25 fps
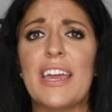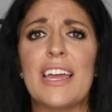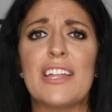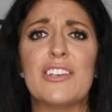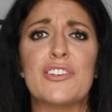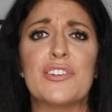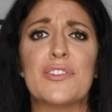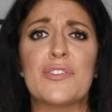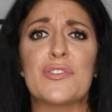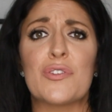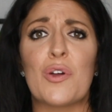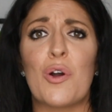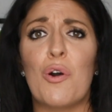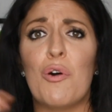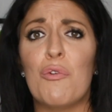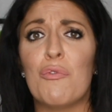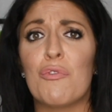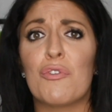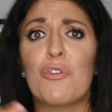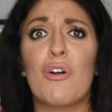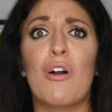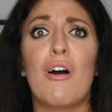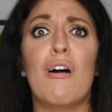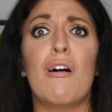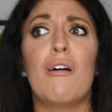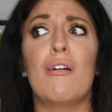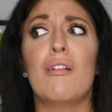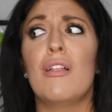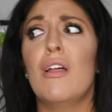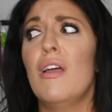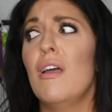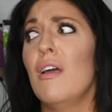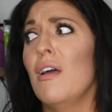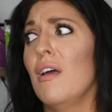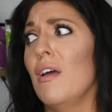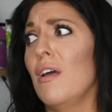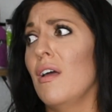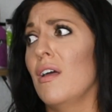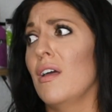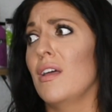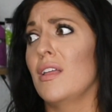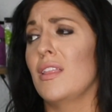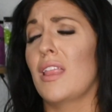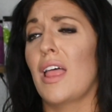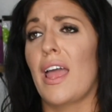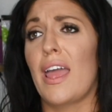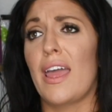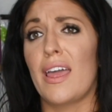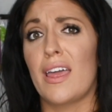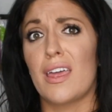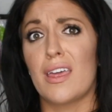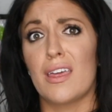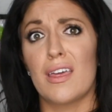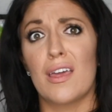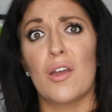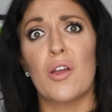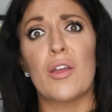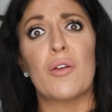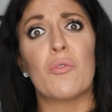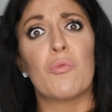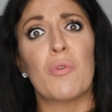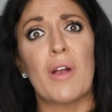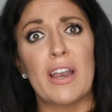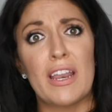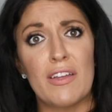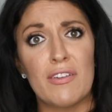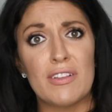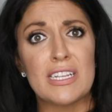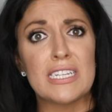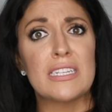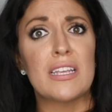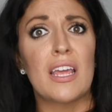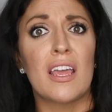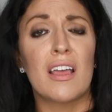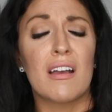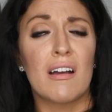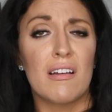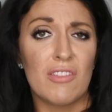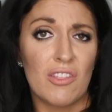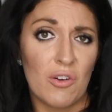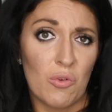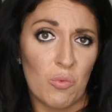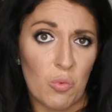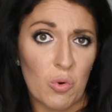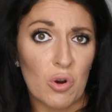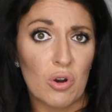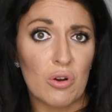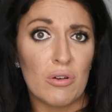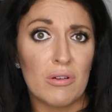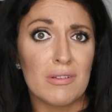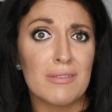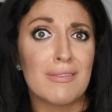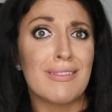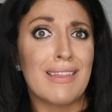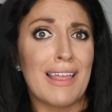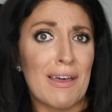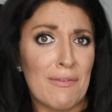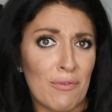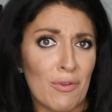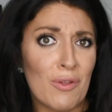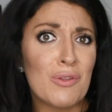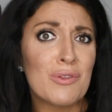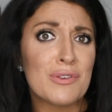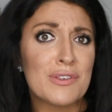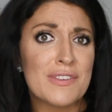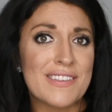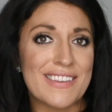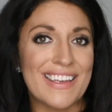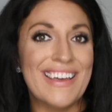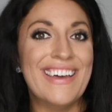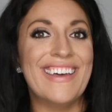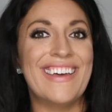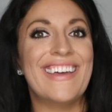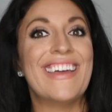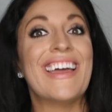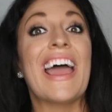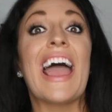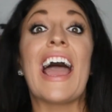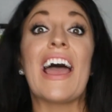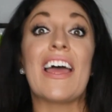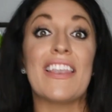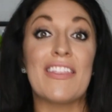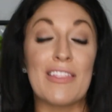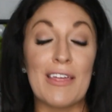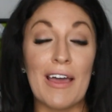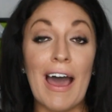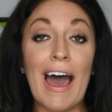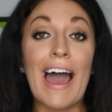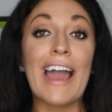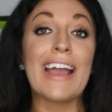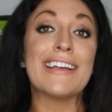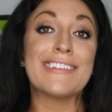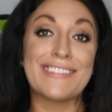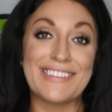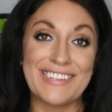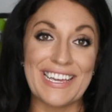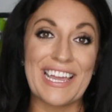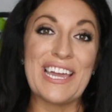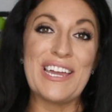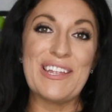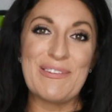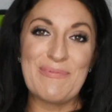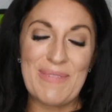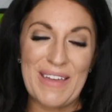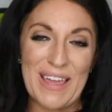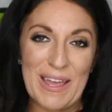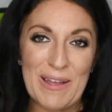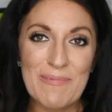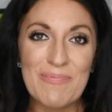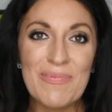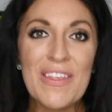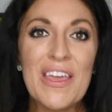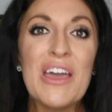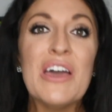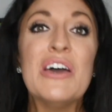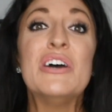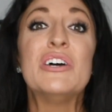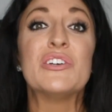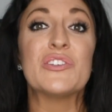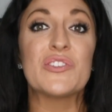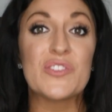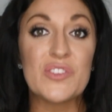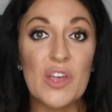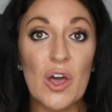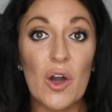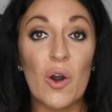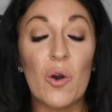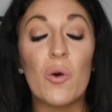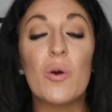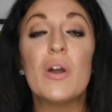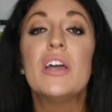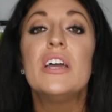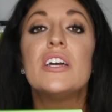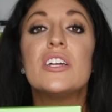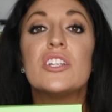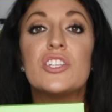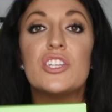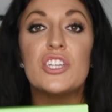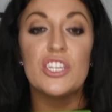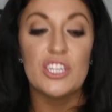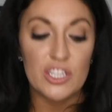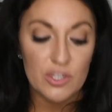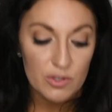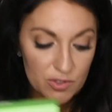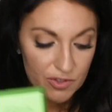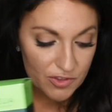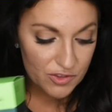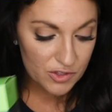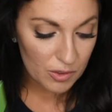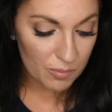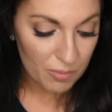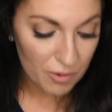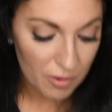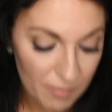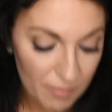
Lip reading: and just overall like ready to take on the world levels at the highest it can be. So to use Super